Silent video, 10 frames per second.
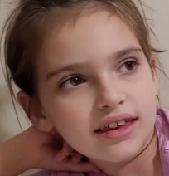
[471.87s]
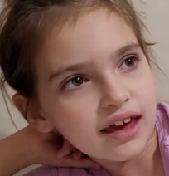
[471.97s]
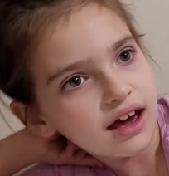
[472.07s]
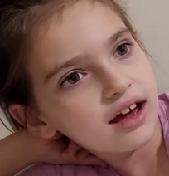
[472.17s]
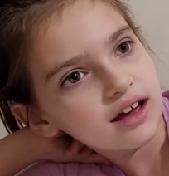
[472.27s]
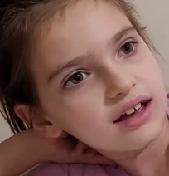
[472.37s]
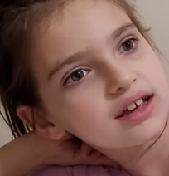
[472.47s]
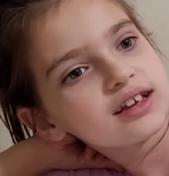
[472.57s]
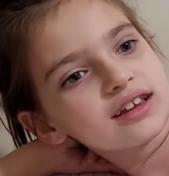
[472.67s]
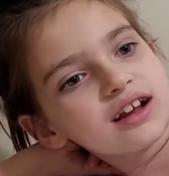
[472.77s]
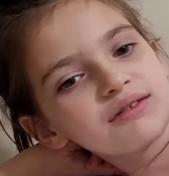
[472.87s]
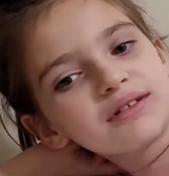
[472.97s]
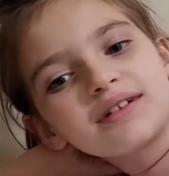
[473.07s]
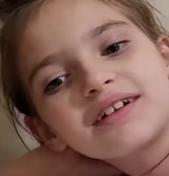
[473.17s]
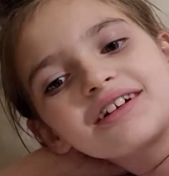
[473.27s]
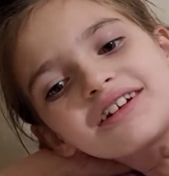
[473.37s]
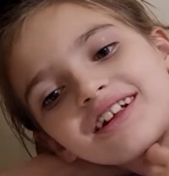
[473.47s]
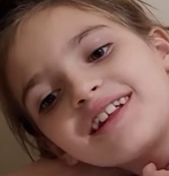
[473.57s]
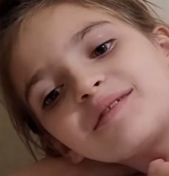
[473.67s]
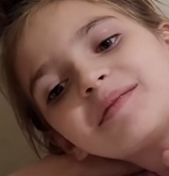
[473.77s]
Yeah, cause I don't want to hurt anybody.